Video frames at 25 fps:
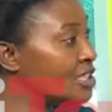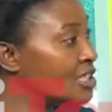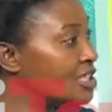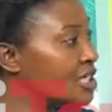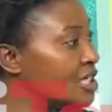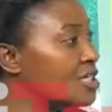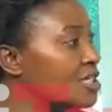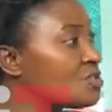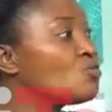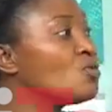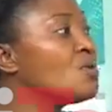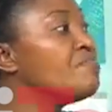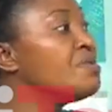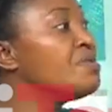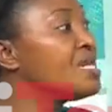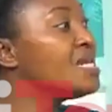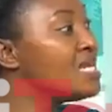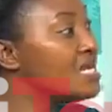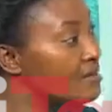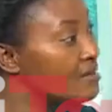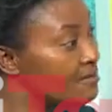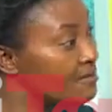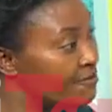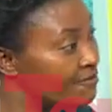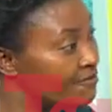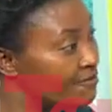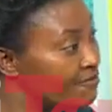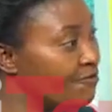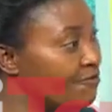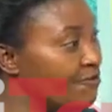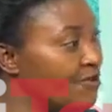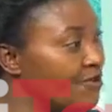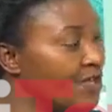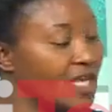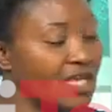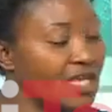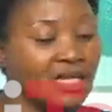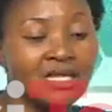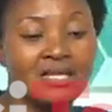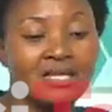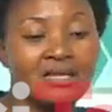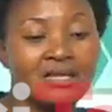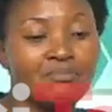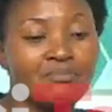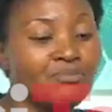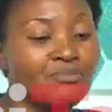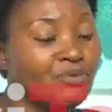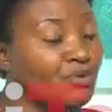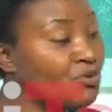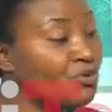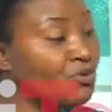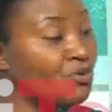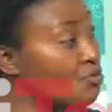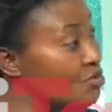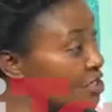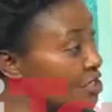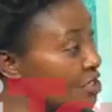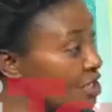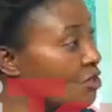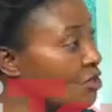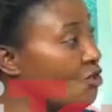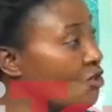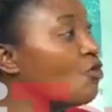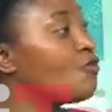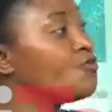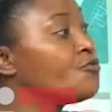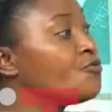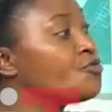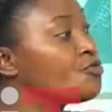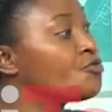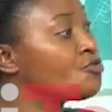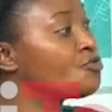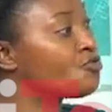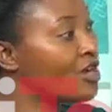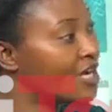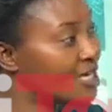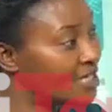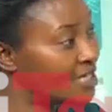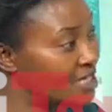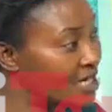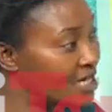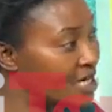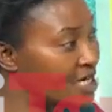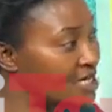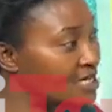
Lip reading: We believe in the building of structures.